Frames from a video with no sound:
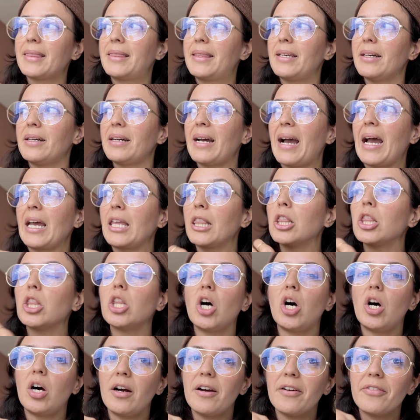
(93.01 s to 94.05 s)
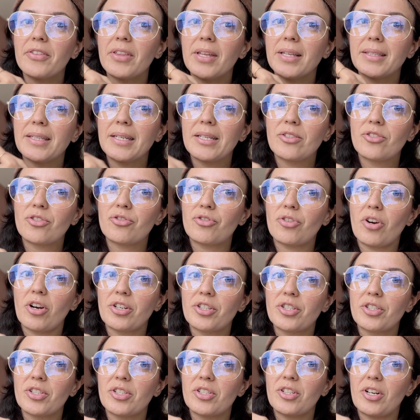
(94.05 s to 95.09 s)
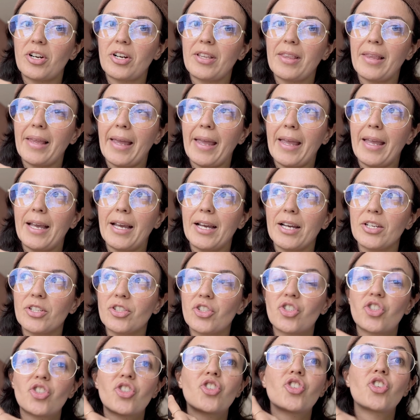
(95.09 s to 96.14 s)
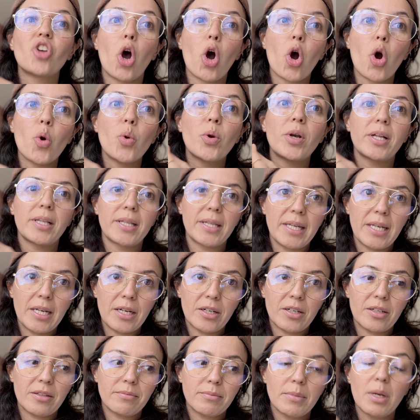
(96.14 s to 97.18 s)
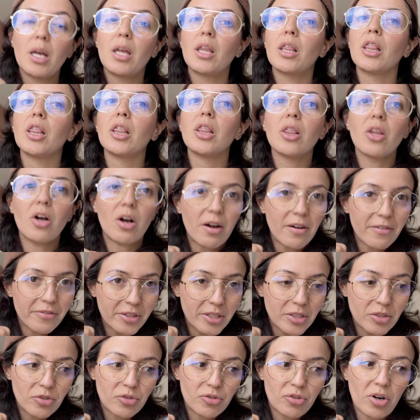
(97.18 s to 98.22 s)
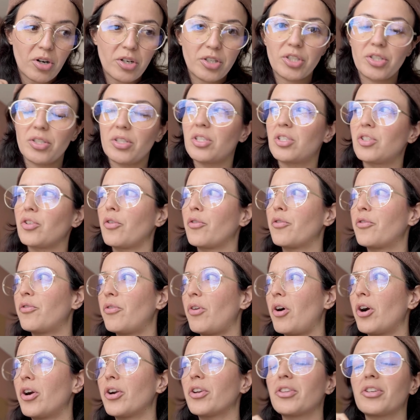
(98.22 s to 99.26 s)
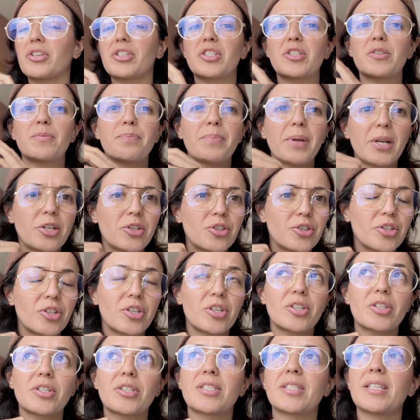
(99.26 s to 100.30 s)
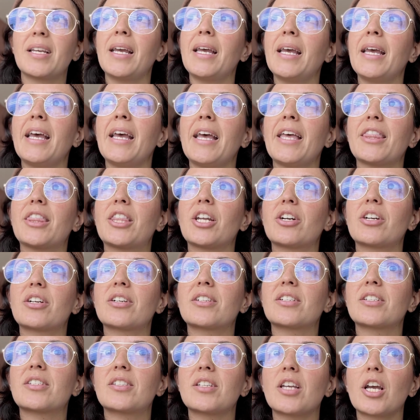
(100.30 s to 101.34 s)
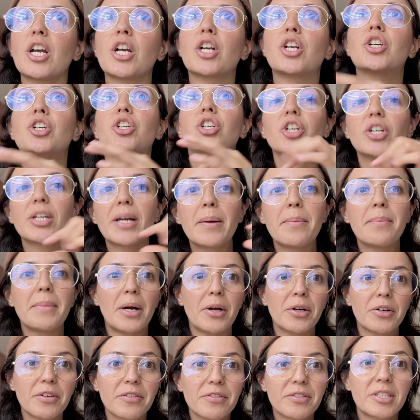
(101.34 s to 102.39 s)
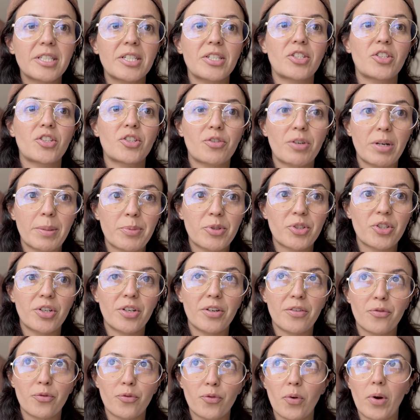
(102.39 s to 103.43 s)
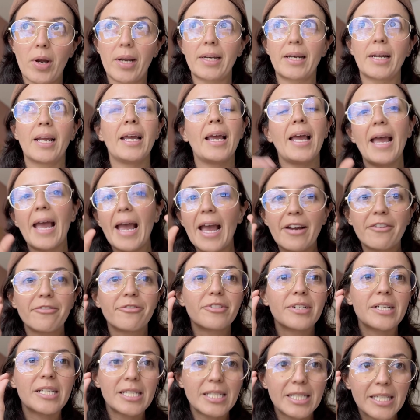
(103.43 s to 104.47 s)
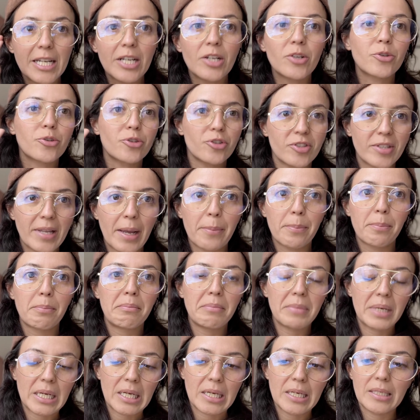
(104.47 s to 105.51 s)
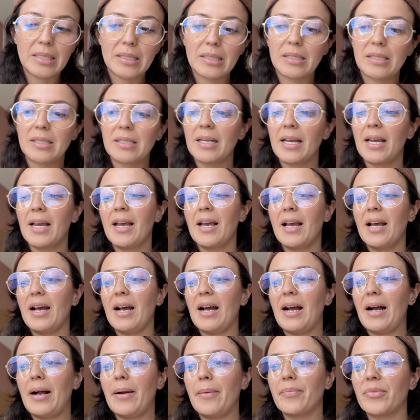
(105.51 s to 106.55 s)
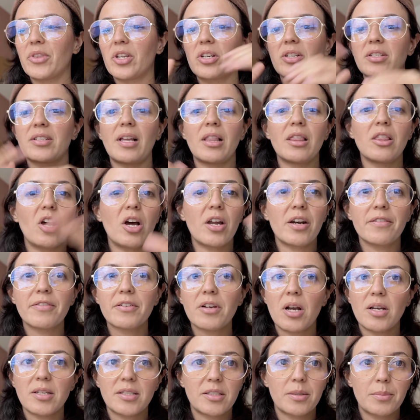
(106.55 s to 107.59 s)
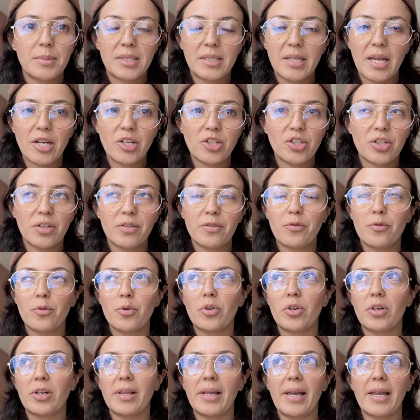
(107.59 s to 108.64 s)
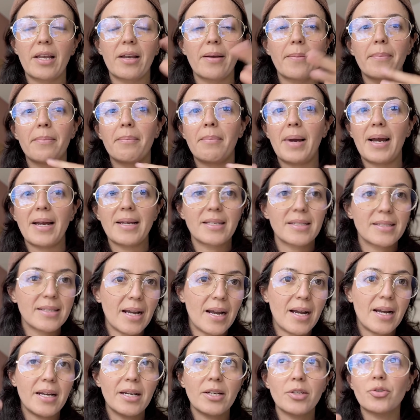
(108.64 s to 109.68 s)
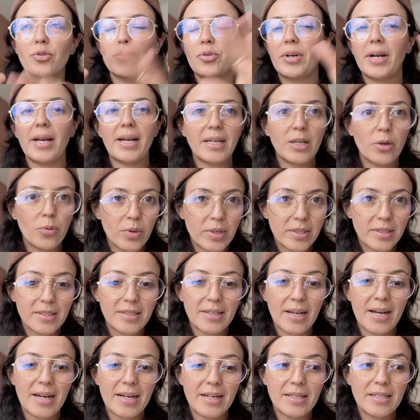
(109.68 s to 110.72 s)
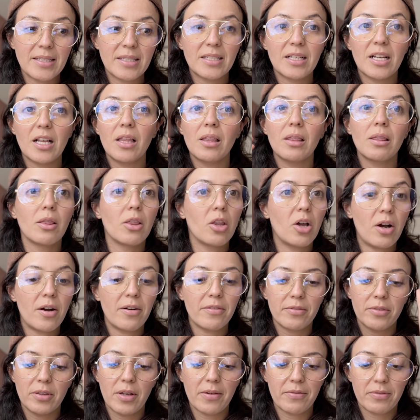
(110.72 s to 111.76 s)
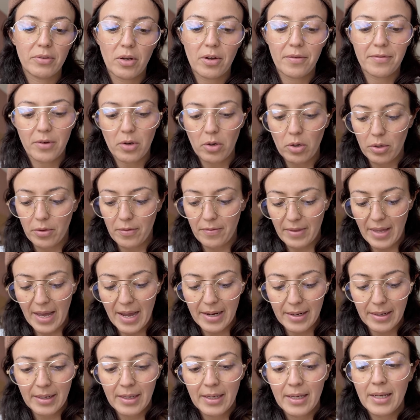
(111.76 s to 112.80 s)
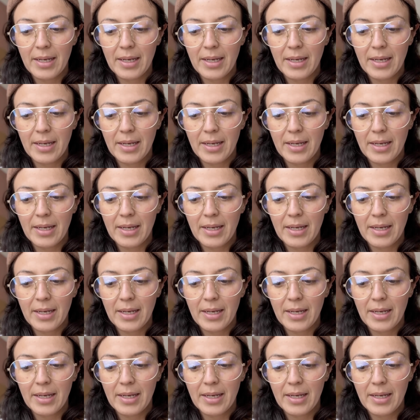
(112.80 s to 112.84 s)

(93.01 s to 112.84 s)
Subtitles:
I love that the instructions are like so clear. Love the instructions so far. There's pictures. There's a good amount of description of what every single step means. There's a lot of customization for like my size or anyone's size. Love all of that.